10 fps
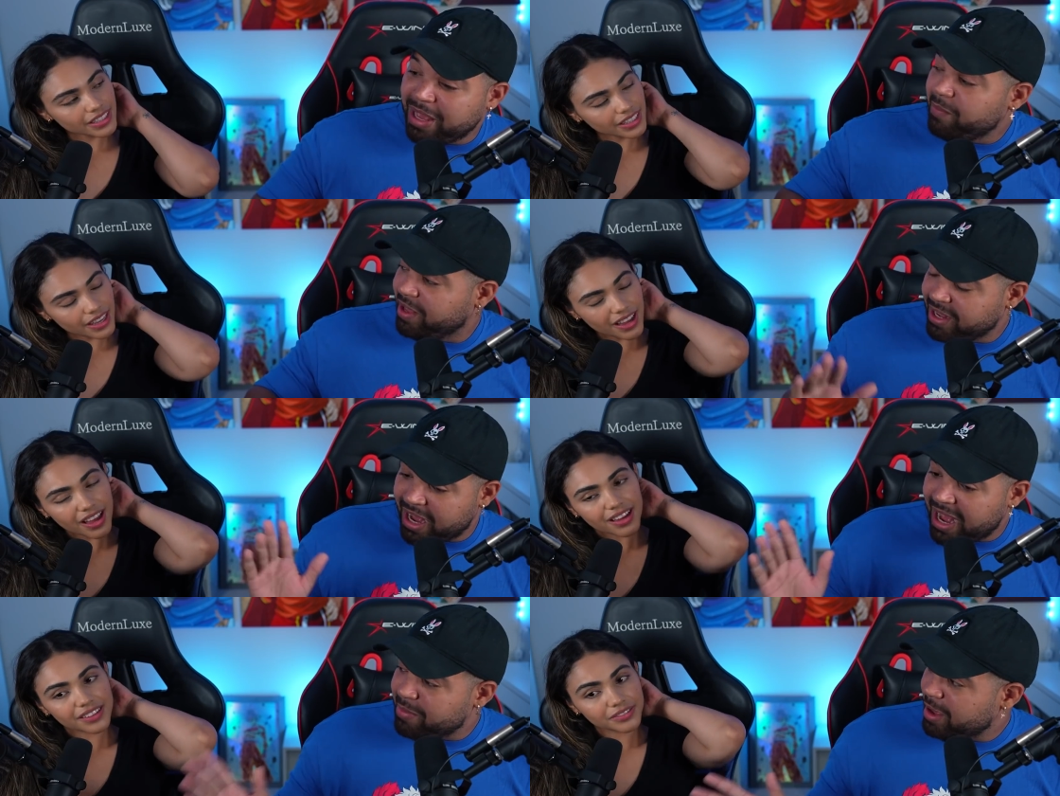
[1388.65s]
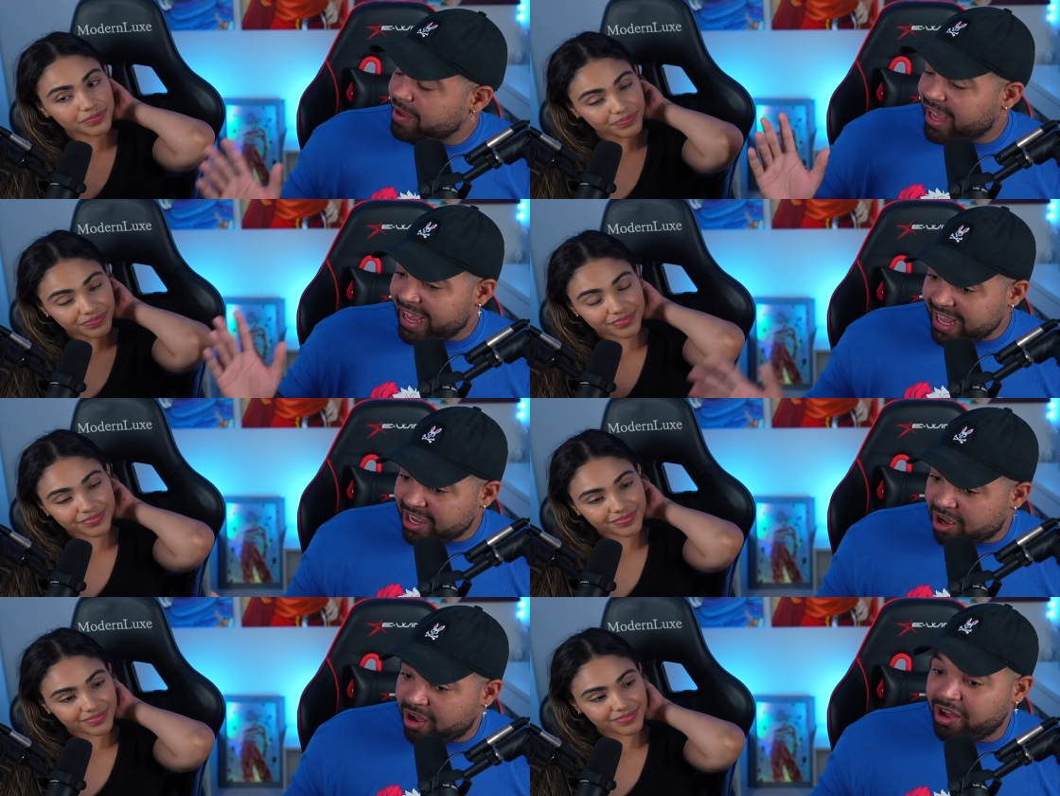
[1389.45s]
Speaker 1: Maybe yeah. maybe
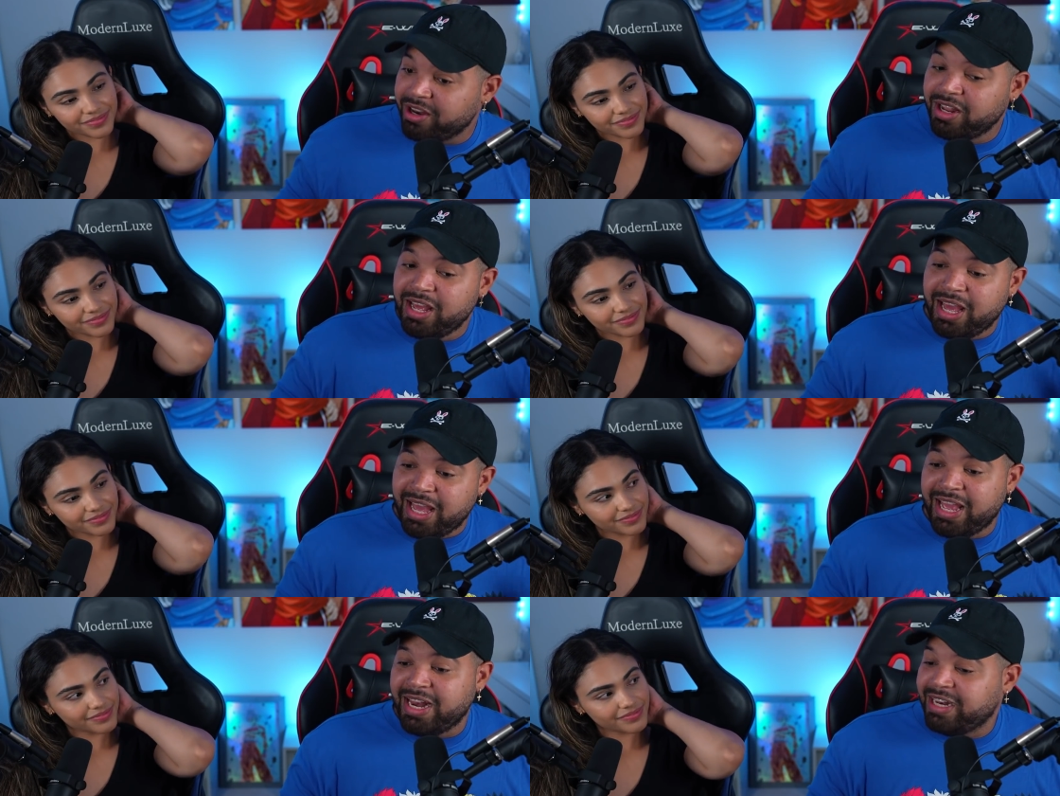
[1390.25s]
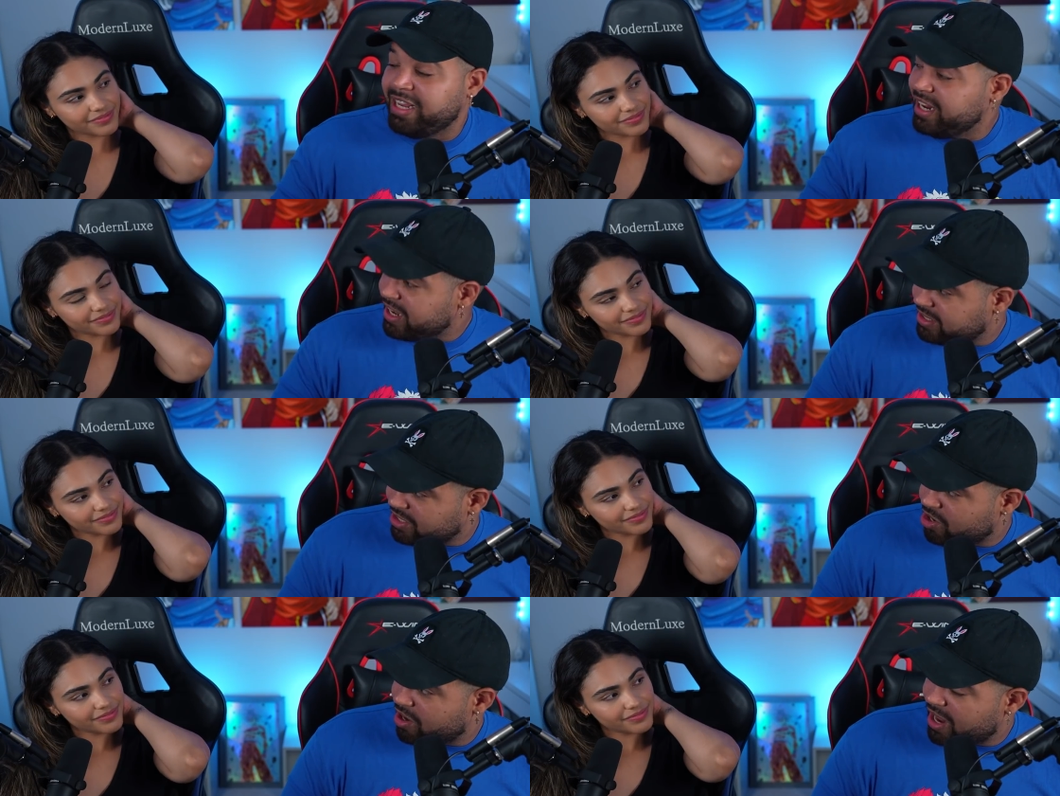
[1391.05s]
Akon and Hinata
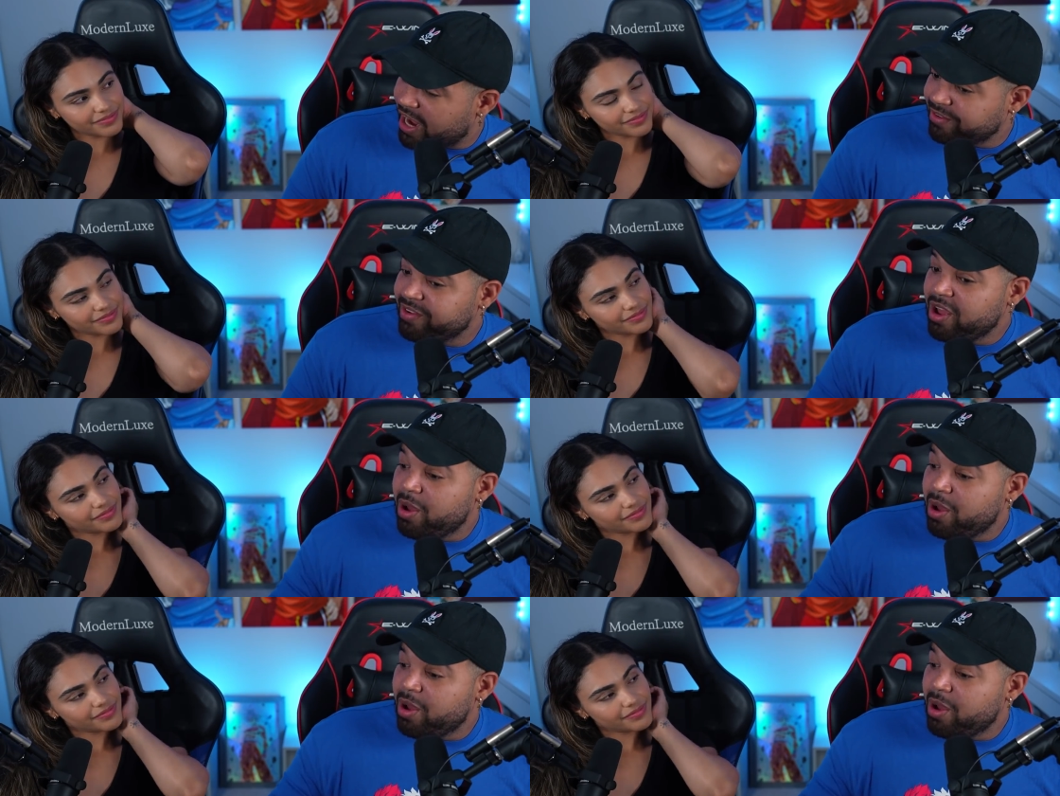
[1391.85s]
are alive,